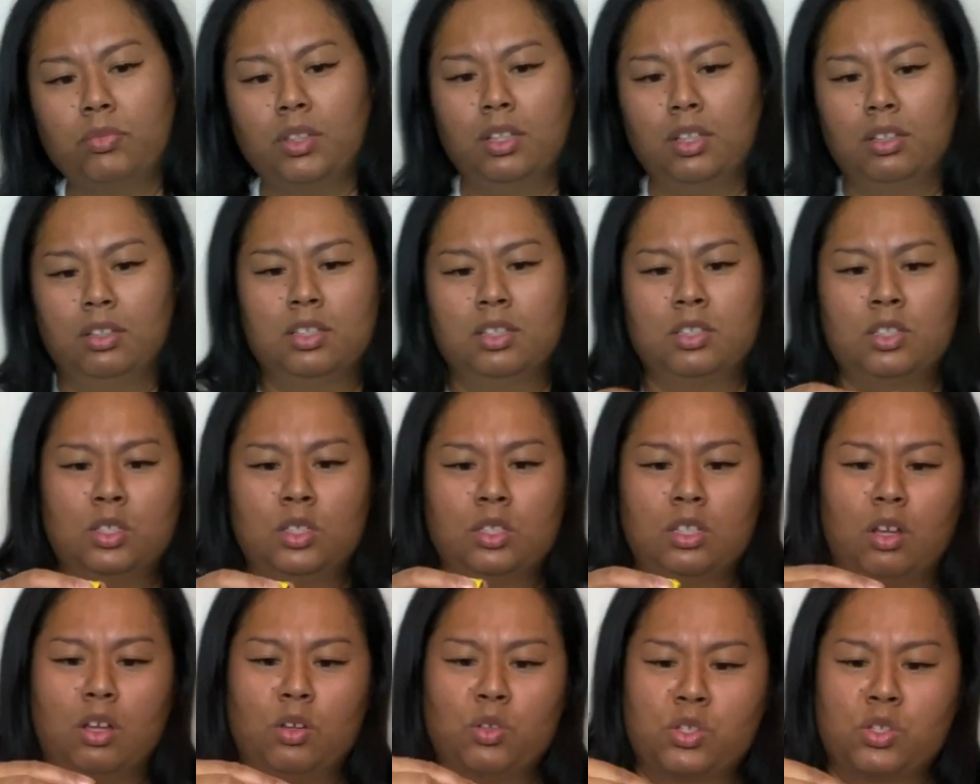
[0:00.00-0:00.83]
This is
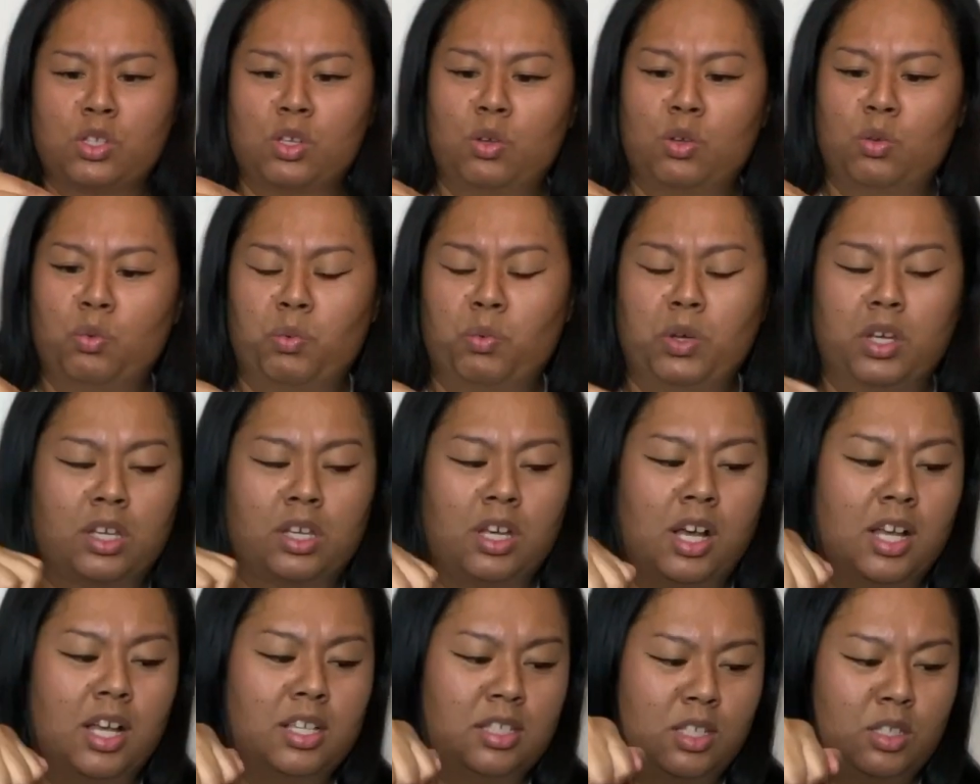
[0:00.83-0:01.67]
also what
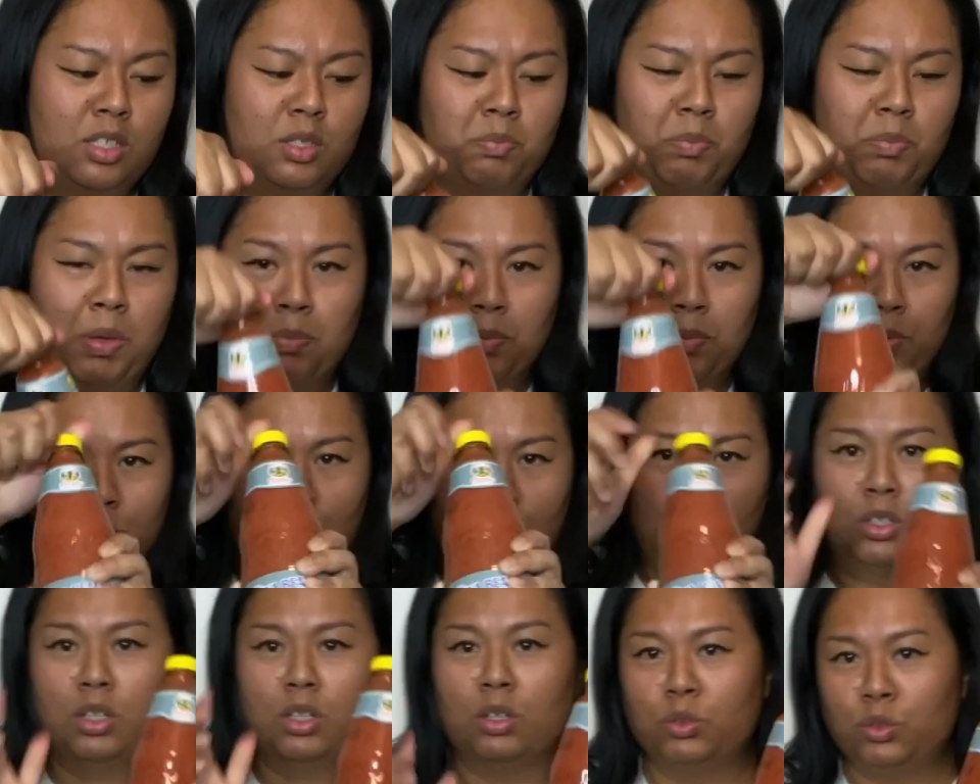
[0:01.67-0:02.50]
causes people
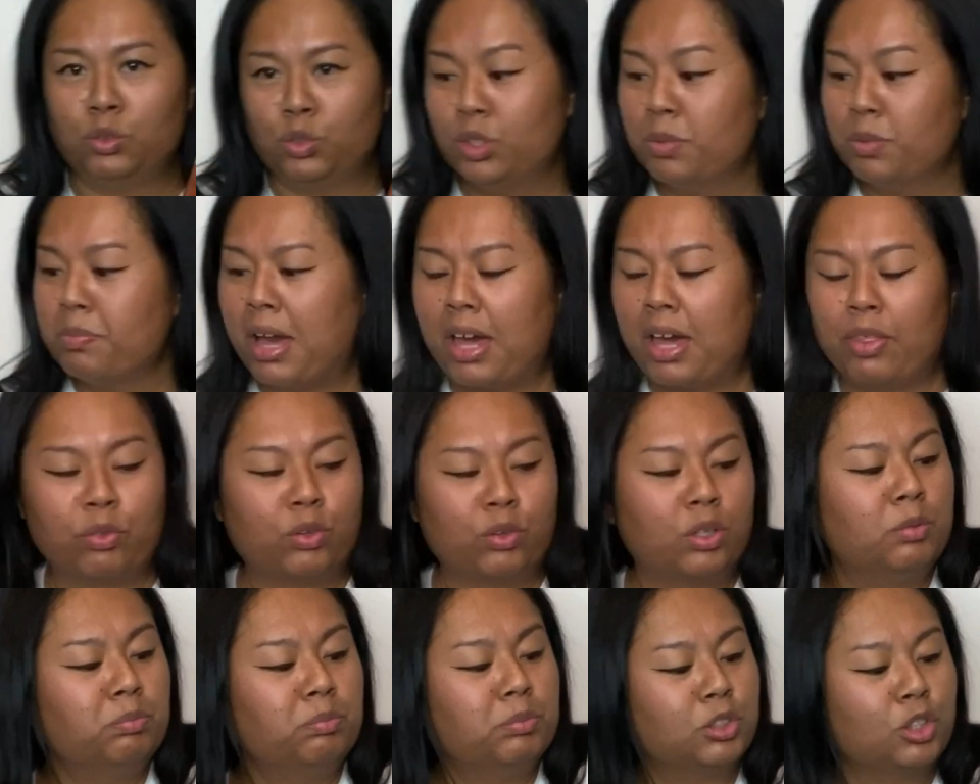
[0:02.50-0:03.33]
to go to the
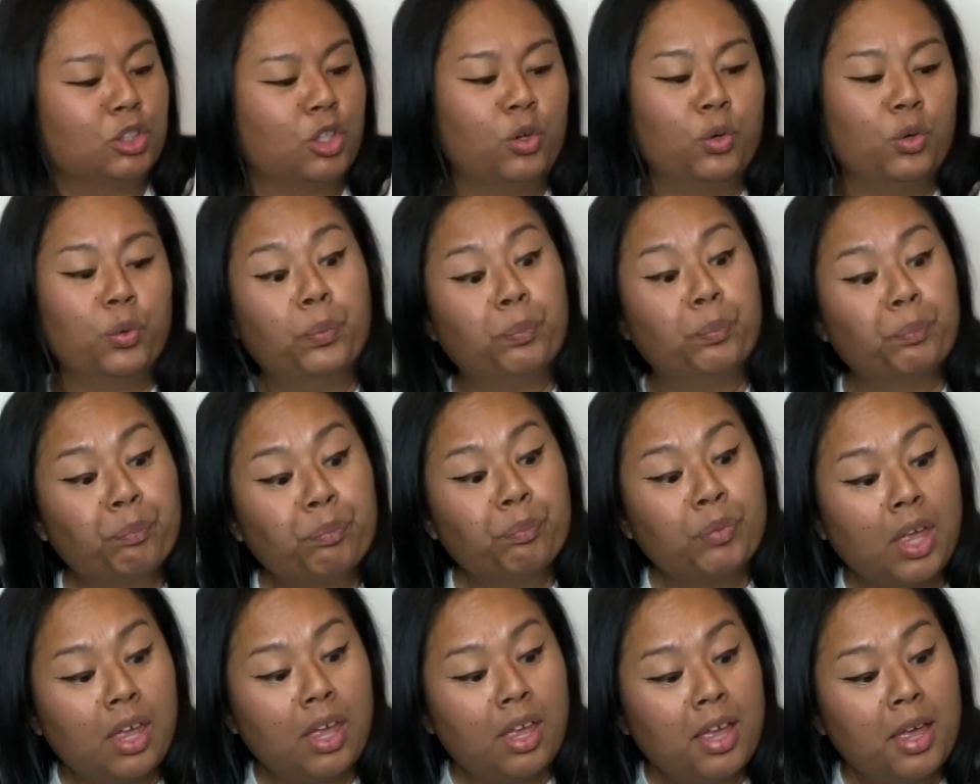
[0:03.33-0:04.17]
bathroom, so
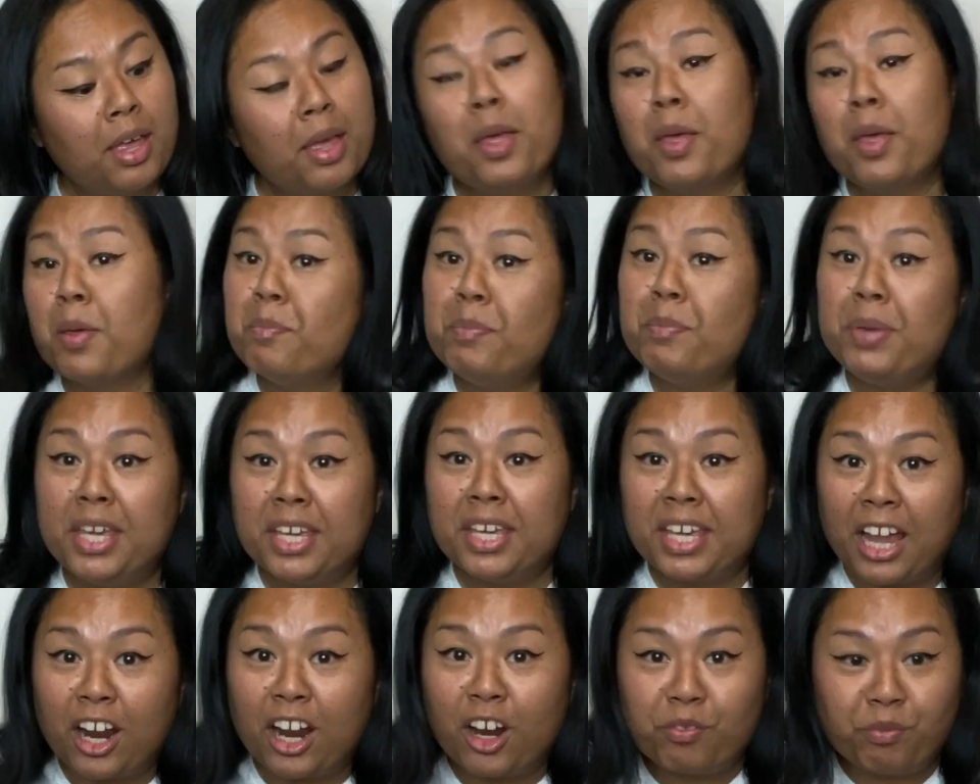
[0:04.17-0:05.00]
be
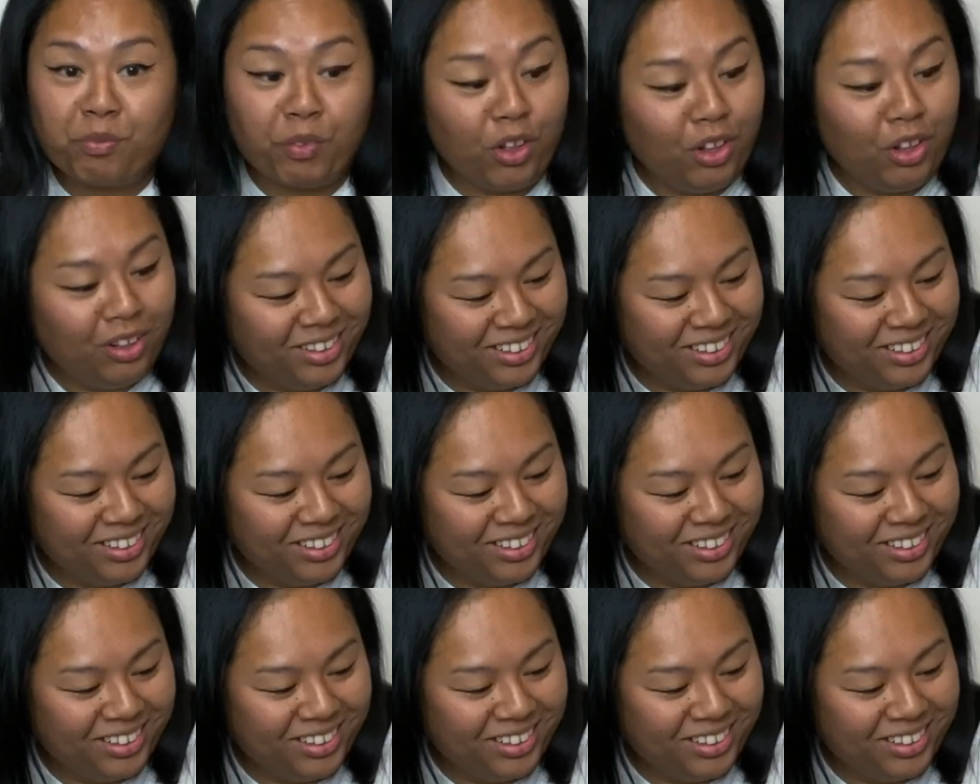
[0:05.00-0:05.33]
careful.